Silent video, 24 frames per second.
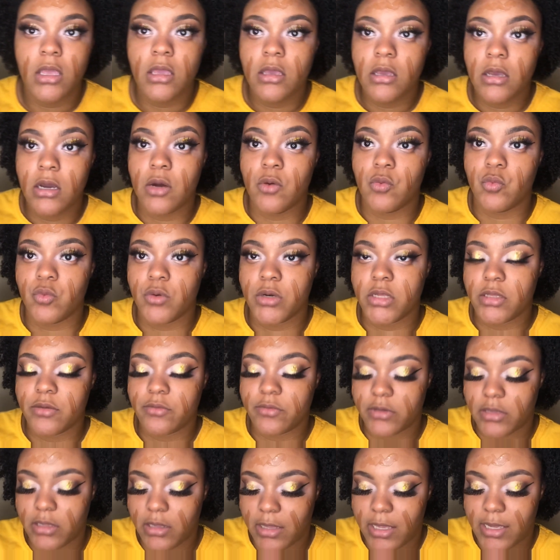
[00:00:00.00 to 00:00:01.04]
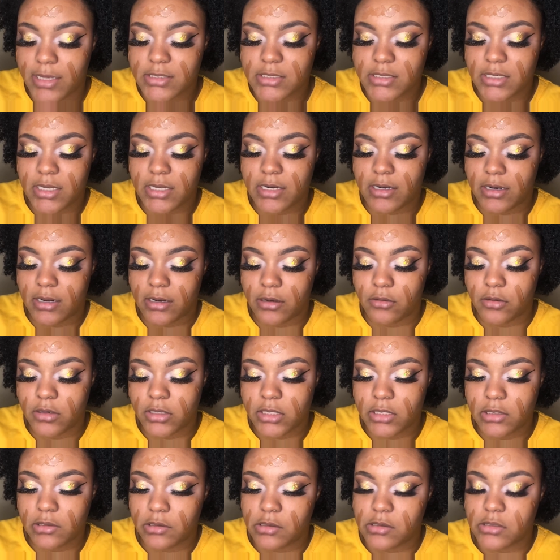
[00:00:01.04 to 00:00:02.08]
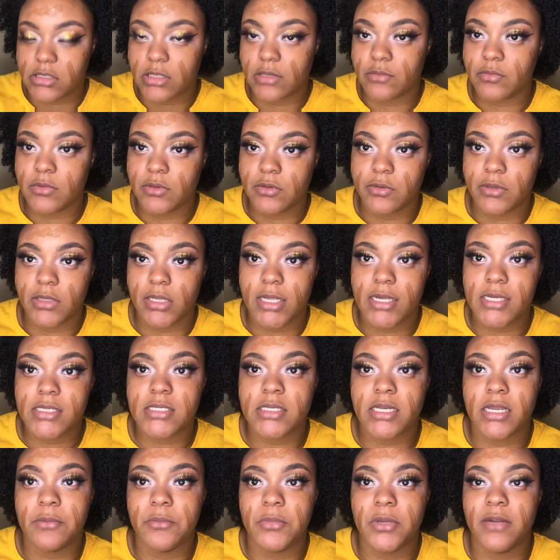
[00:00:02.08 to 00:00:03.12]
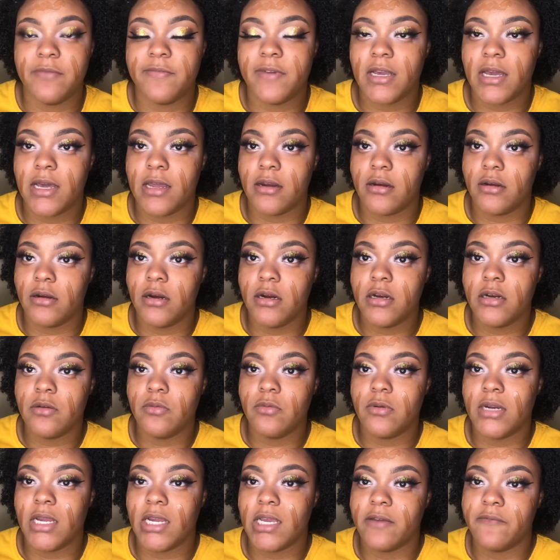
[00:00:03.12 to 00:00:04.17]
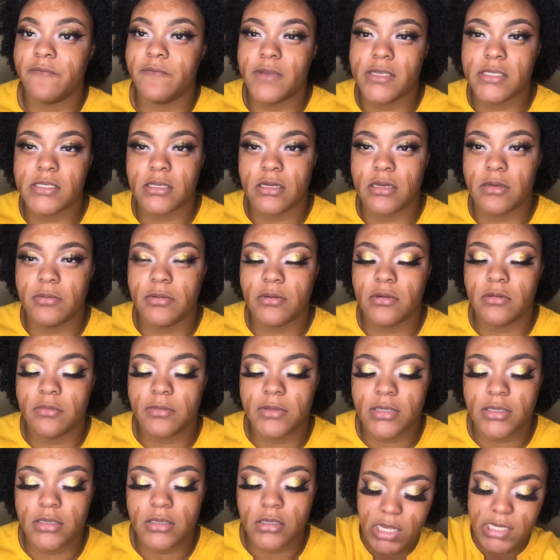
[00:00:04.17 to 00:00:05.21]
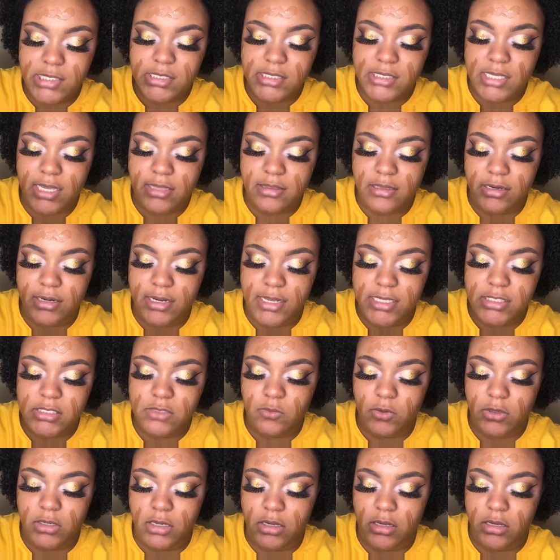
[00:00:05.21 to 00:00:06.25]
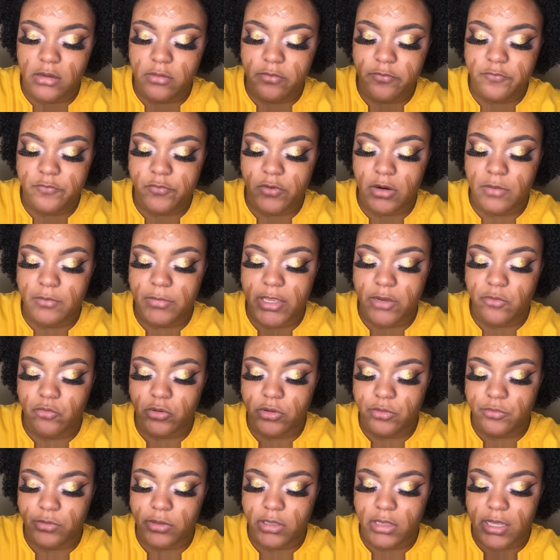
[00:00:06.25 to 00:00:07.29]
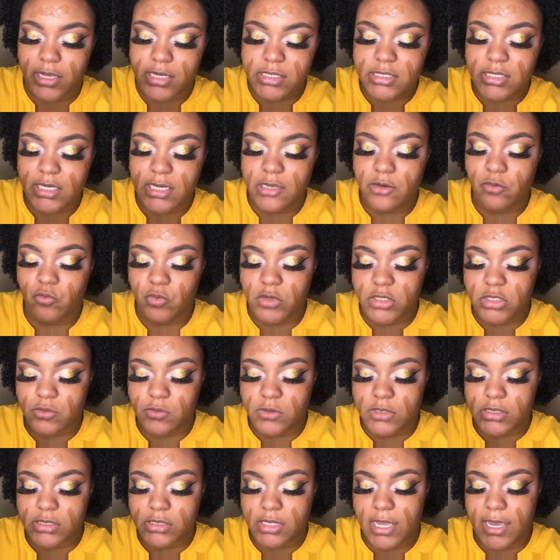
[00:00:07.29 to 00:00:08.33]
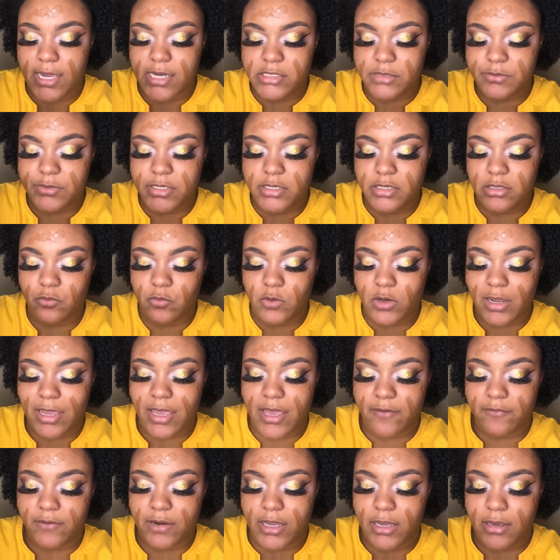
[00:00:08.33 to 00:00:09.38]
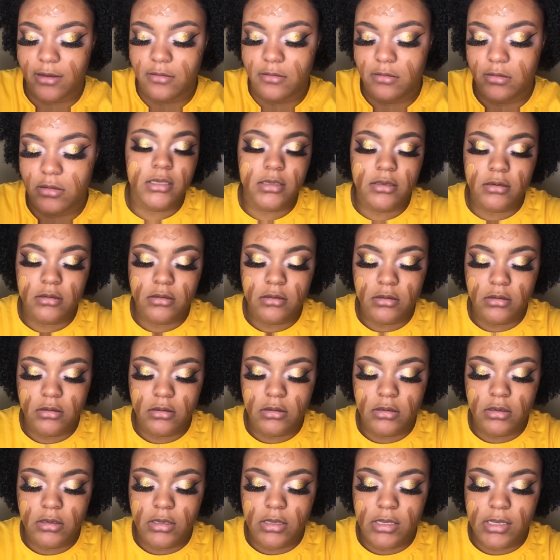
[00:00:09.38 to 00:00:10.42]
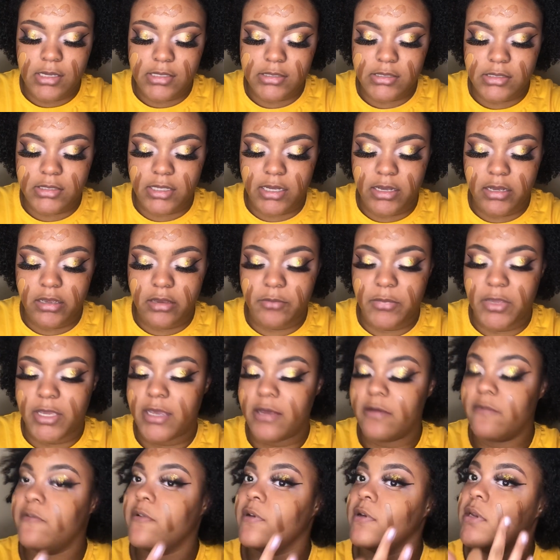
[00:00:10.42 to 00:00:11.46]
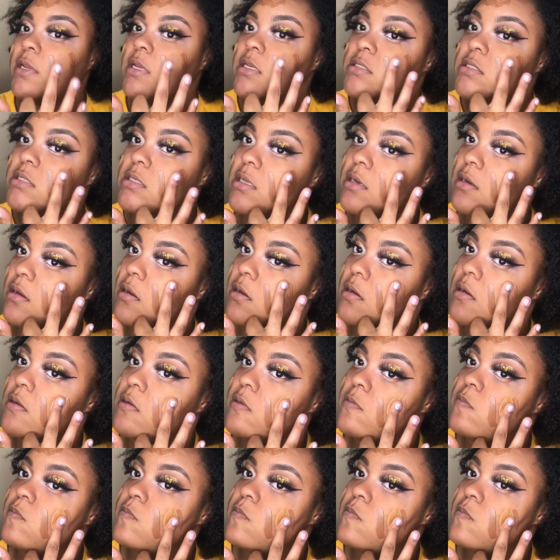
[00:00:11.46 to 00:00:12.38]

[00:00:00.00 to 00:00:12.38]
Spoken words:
a really light shade. And I knew I couldn't use that really light shade, but if I got a darker one, I could fix it up a little bit. I just got the next one up from that really light shade, which was Cashmere, the one I have now. And it's not a bad foundation at all.